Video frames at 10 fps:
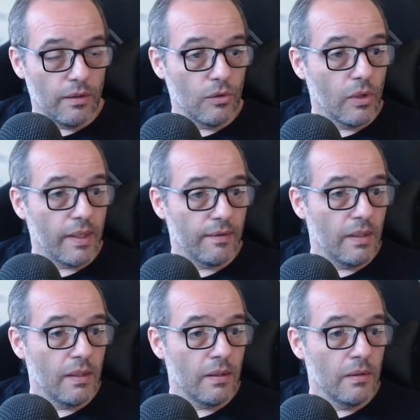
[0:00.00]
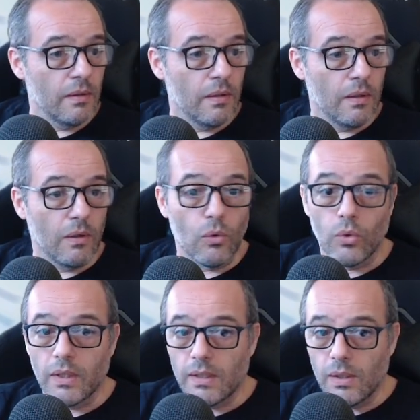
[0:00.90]
stochastic.
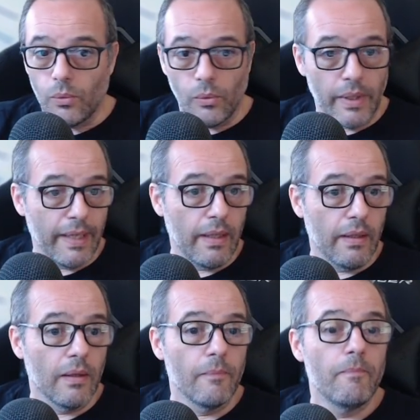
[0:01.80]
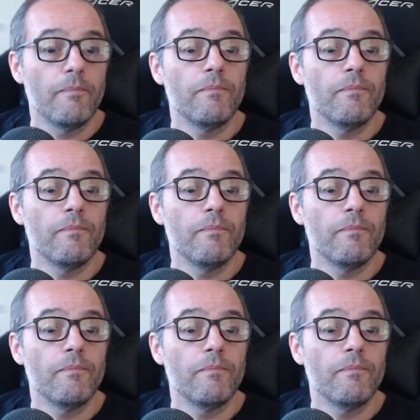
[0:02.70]
Currently we need